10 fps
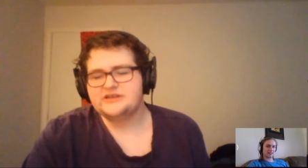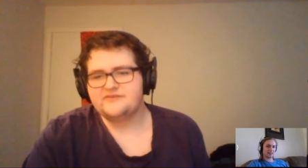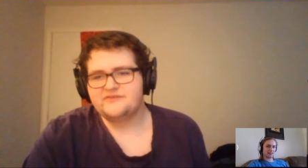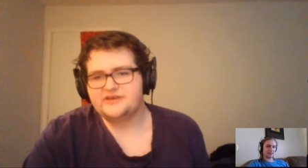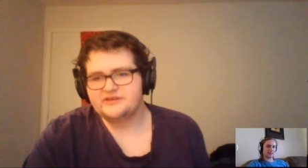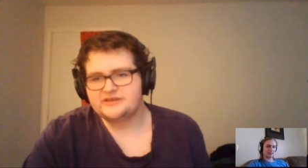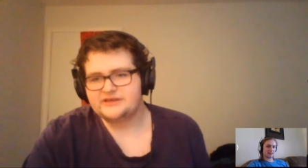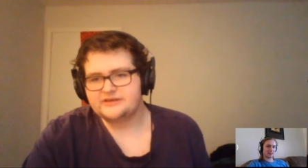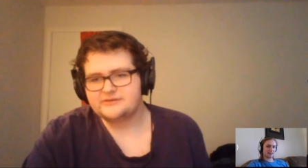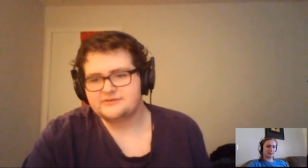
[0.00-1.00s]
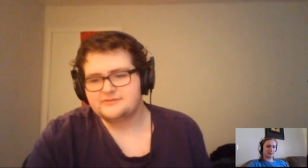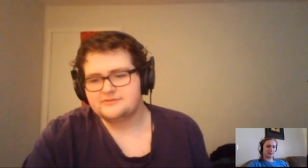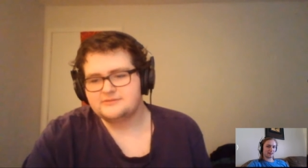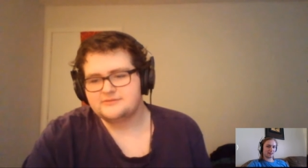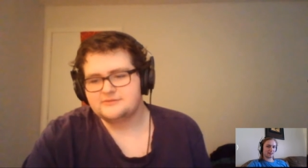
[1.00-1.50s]
feeling
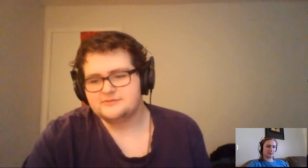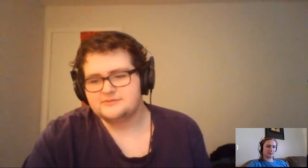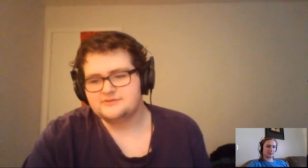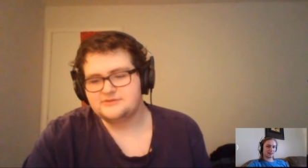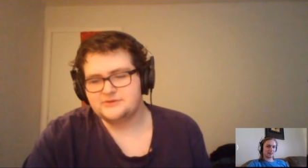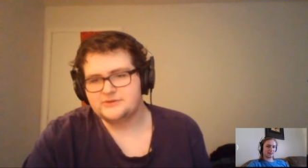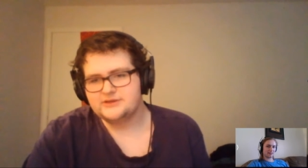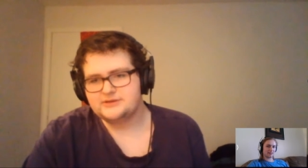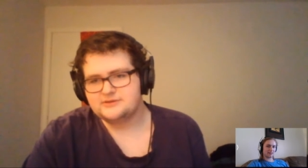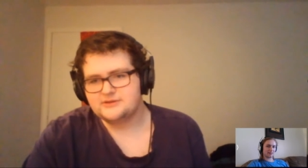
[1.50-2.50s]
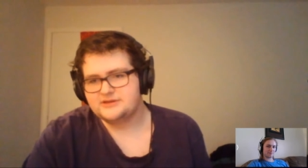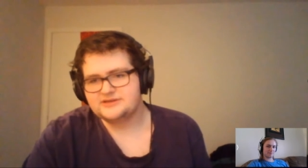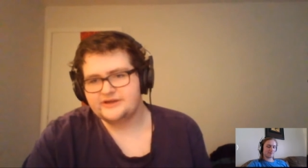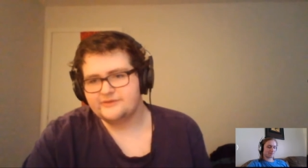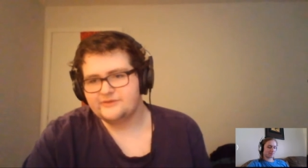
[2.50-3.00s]
to it, the
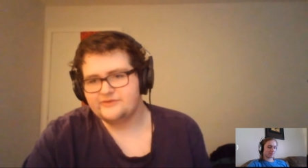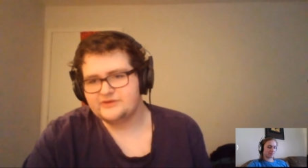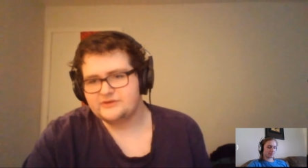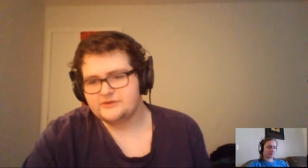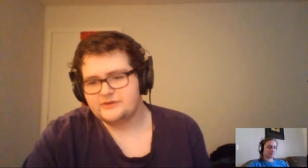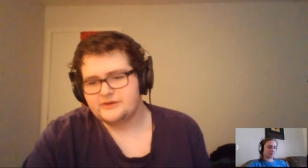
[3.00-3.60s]
entire movie.